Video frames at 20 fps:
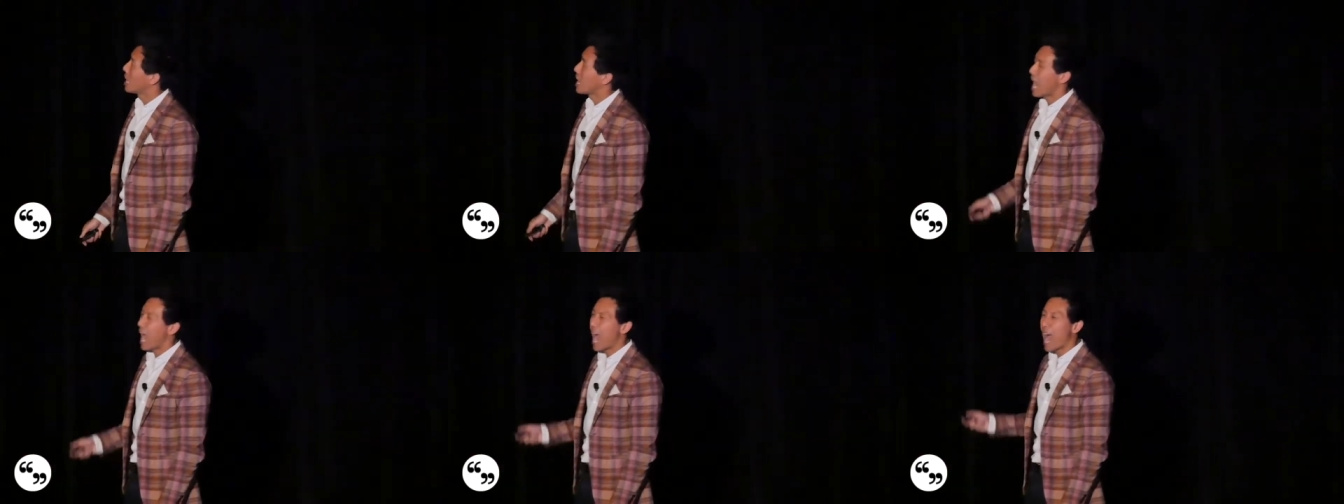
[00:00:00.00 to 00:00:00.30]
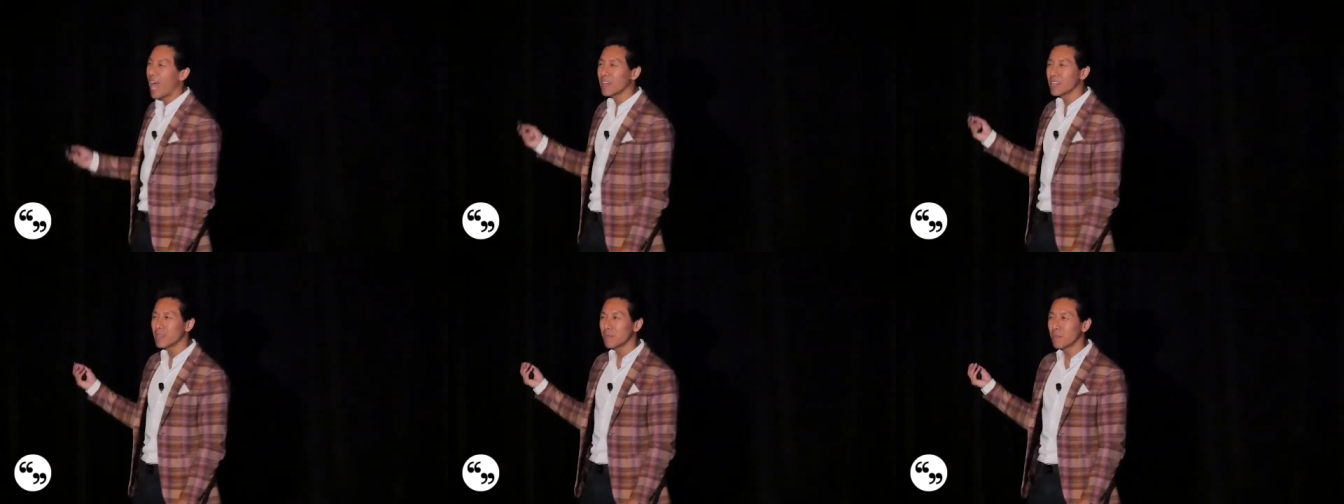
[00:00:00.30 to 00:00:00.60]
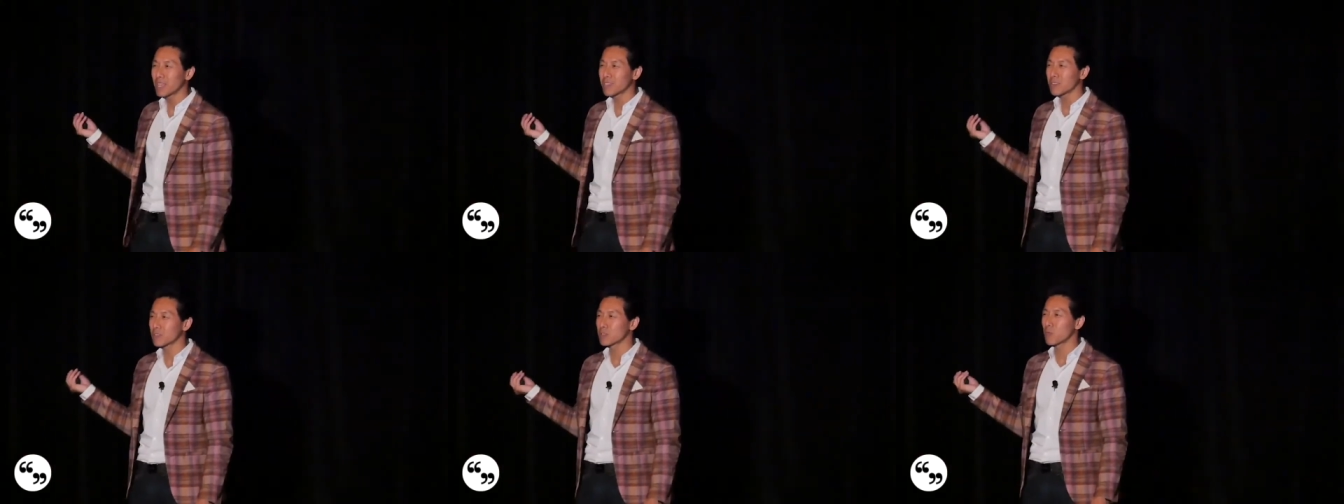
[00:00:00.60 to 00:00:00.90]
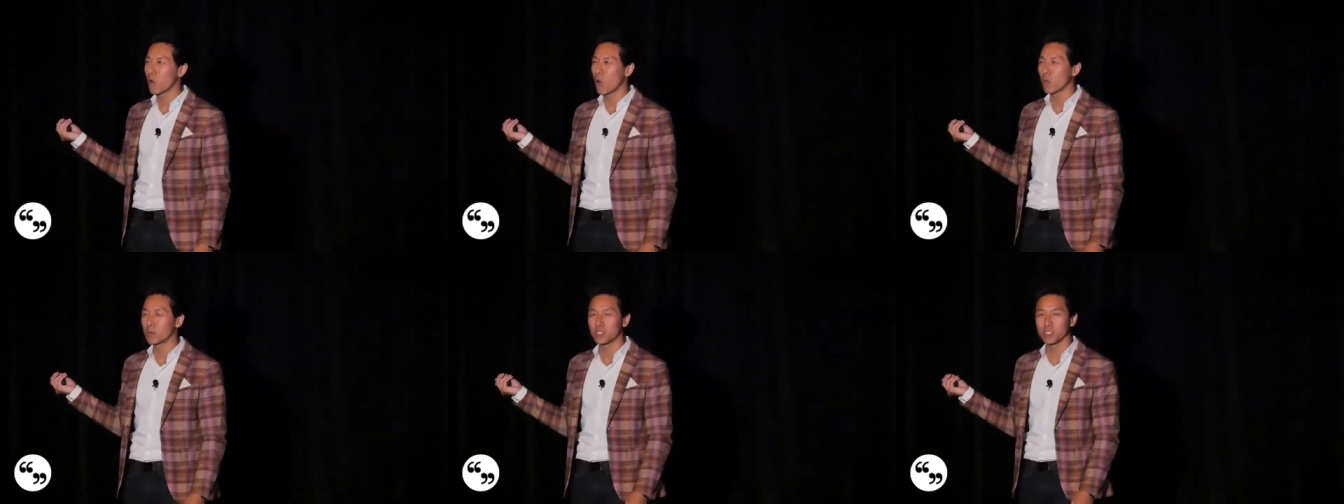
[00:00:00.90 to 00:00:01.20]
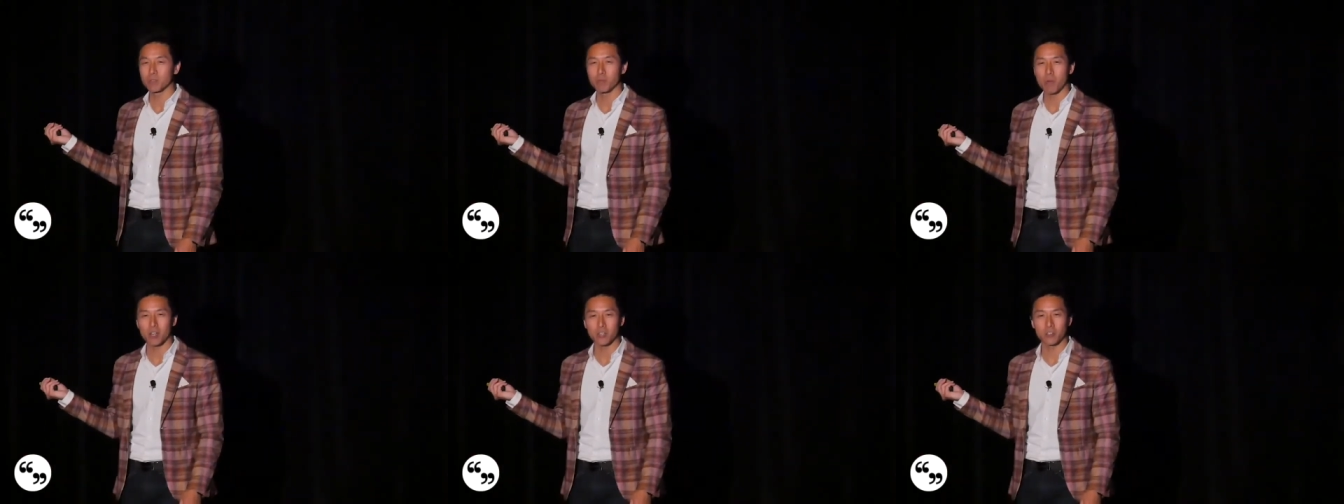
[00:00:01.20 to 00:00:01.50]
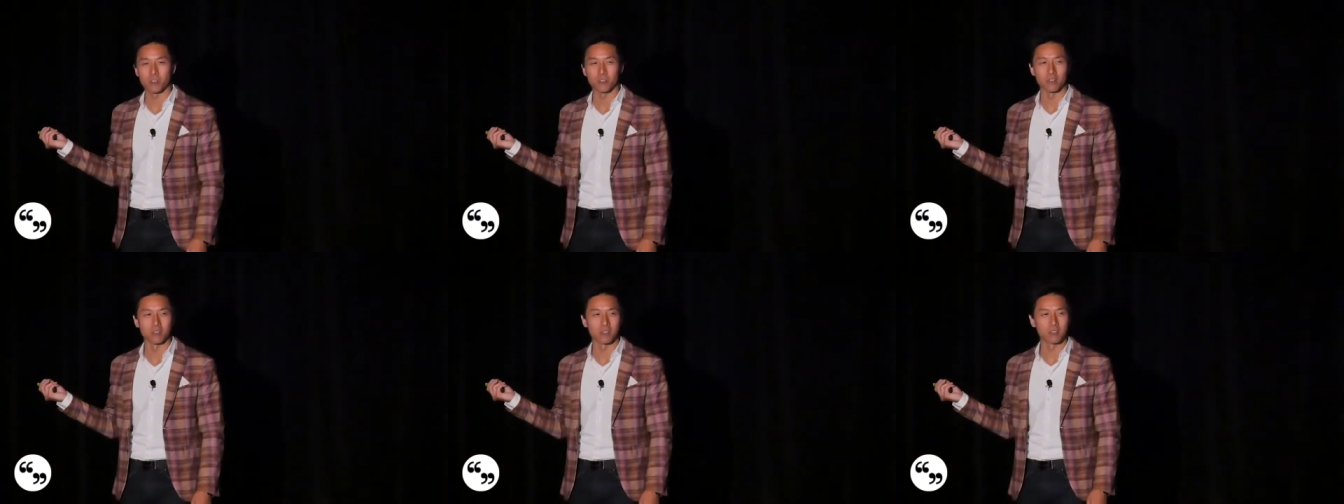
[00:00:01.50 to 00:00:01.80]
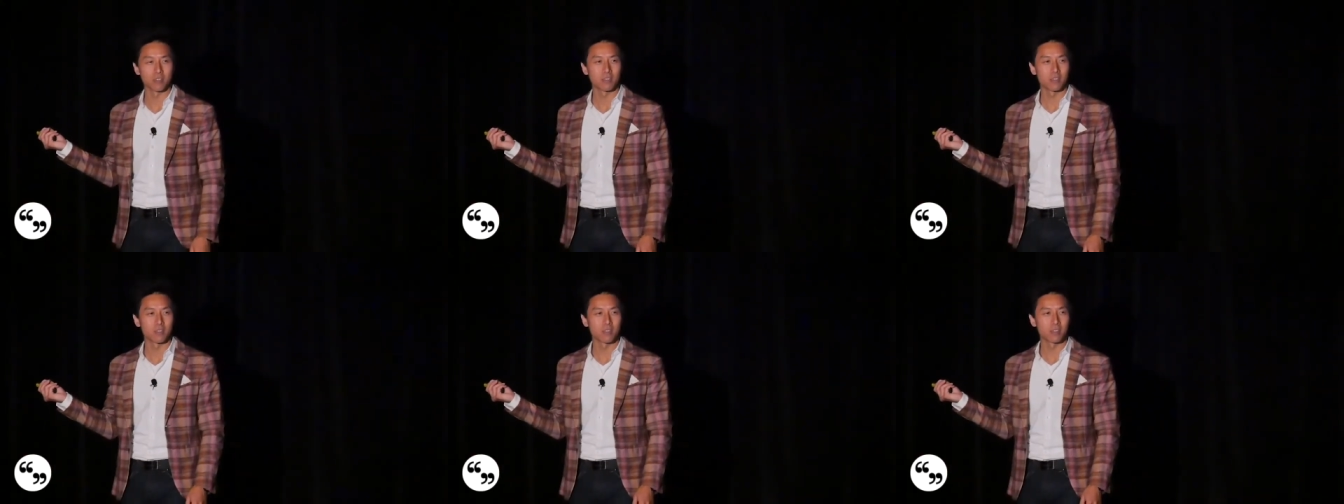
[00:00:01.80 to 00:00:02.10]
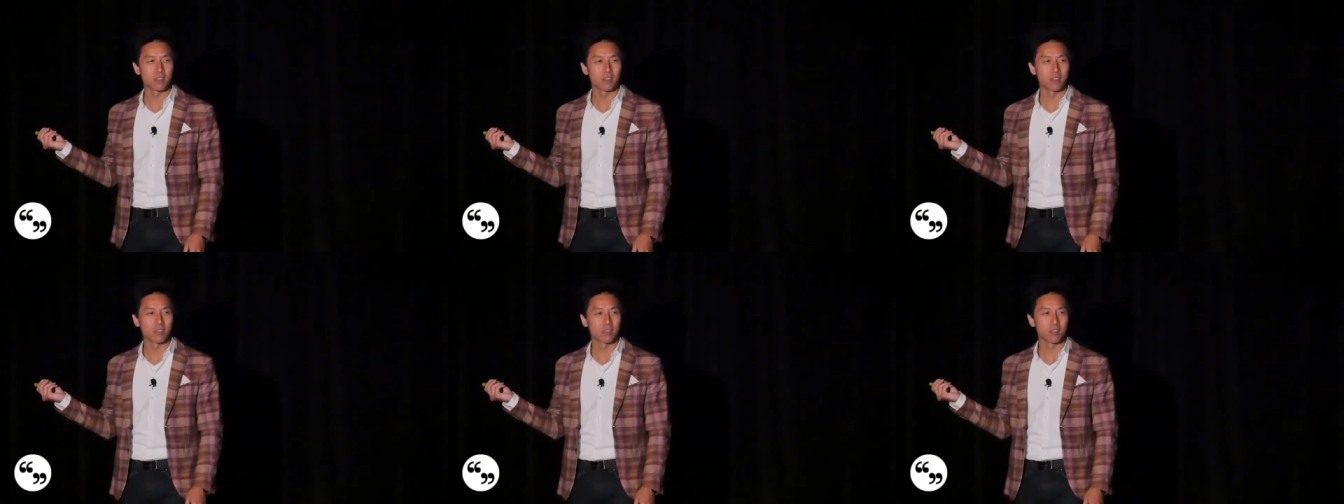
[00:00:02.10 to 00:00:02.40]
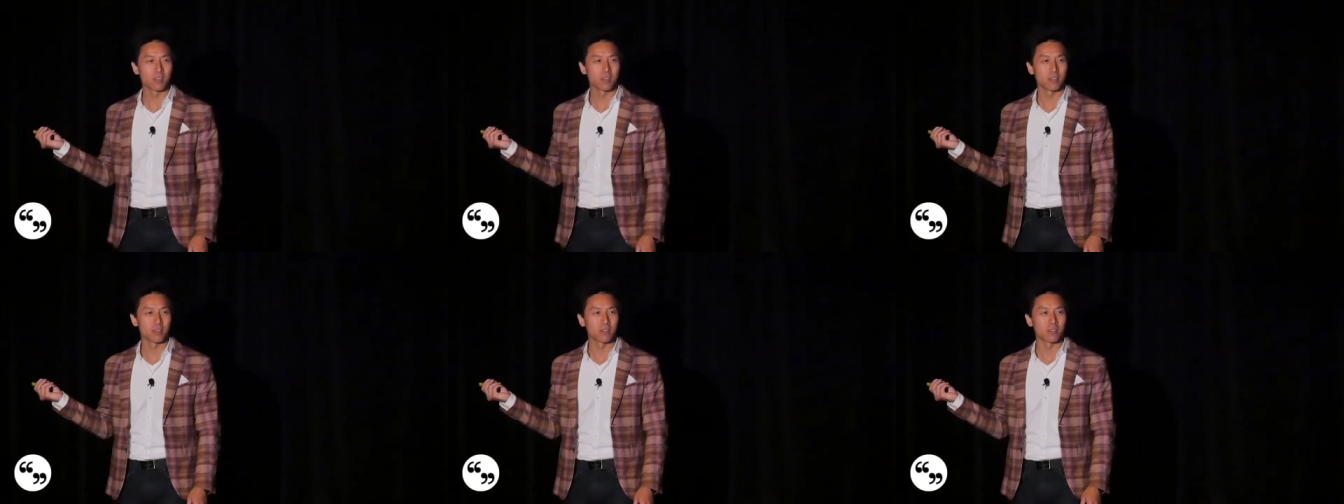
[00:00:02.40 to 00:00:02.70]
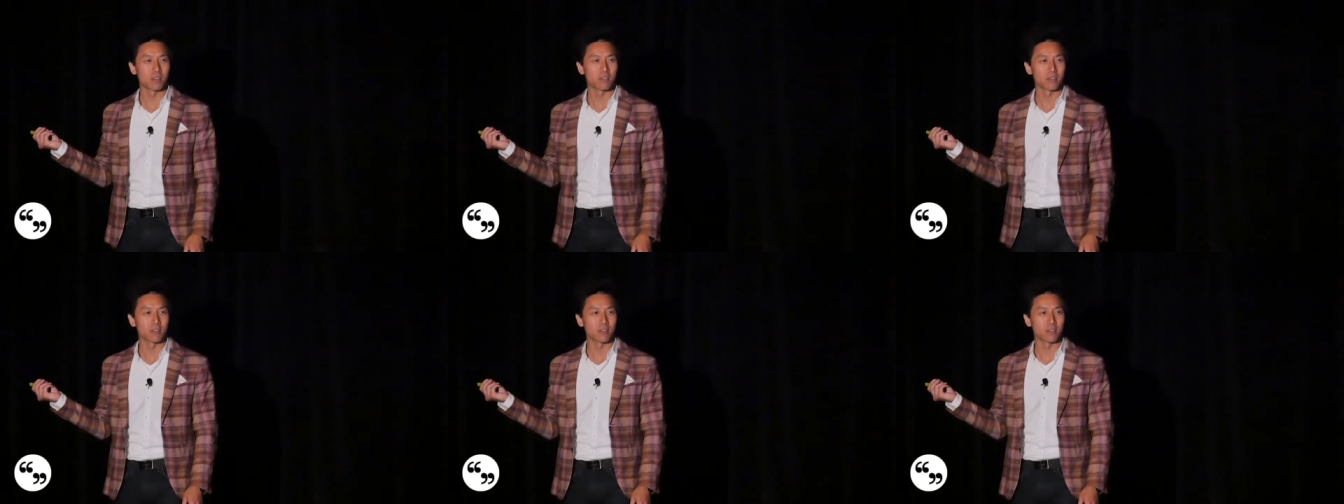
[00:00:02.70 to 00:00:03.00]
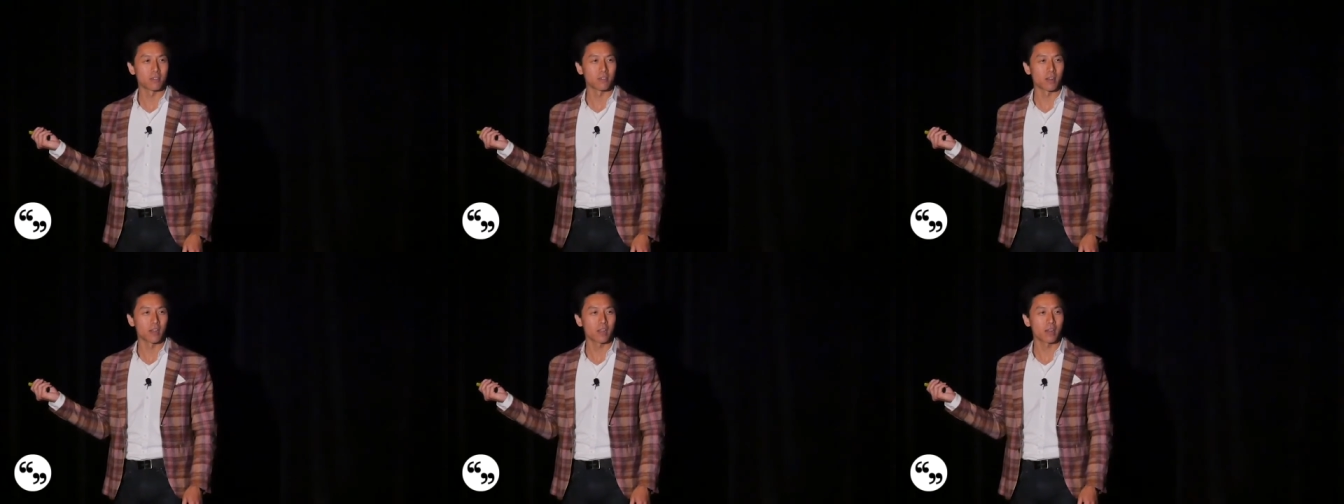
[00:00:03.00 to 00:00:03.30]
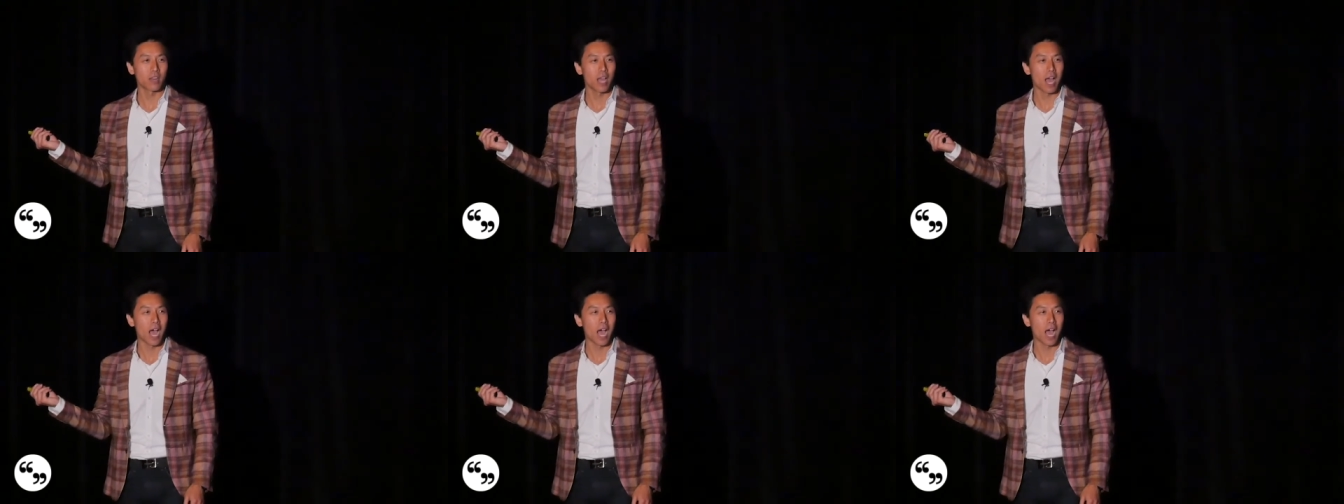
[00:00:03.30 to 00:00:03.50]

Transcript: how do you make those moments special, right?